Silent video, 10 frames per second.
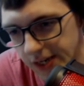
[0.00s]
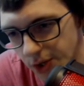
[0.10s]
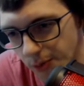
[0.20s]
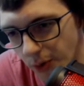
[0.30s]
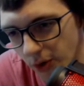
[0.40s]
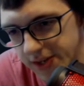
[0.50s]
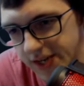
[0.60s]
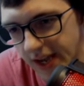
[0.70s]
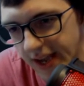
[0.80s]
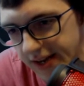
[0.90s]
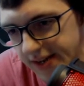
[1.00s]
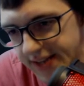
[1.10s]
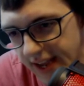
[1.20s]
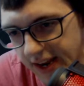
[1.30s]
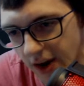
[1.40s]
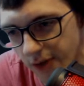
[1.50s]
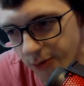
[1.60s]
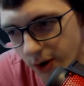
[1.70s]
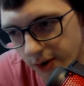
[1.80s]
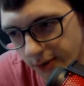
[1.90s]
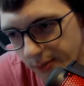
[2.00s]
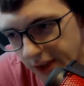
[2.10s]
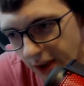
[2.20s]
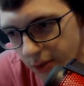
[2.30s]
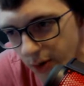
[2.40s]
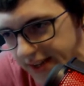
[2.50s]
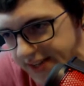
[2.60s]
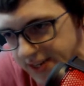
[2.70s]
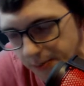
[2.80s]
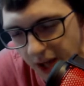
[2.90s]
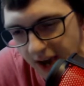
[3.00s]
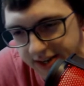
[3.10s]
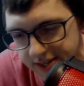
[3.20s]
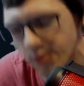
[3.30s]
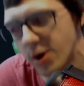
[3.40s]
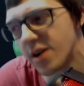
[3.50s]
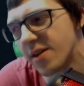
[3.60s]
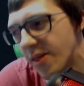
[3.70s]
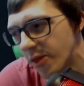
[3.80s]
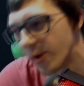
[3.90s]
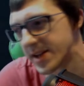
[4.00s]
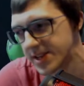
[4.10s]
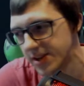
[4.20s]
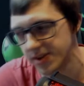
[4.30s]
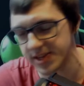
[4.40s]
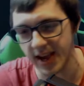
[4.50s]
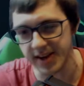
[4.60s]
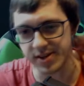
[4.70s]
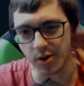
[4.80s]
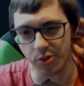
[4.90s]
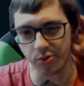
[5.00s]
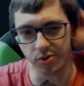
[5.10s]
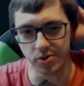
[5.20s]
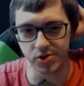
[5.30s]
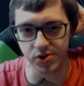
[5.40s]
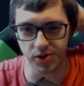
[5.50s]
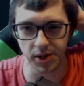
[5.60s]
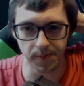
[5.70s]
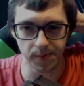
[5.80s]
You pull in Diana, take care of one of them, the other one gets to block somewhere, and then the rest of your attacks go through usually.